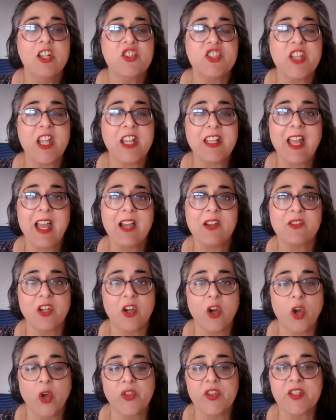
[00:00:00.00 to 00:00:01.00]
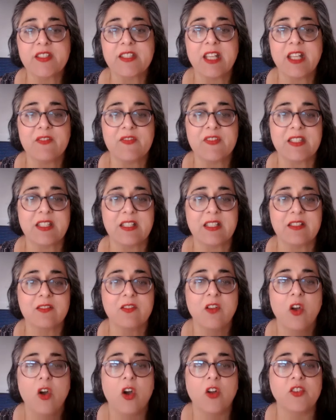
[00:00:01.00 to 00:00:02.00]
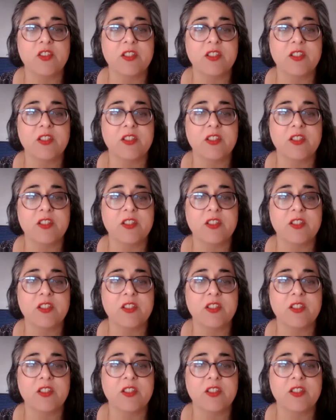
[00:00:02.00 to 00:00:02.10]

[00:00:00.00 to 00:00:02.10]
Check out our other services on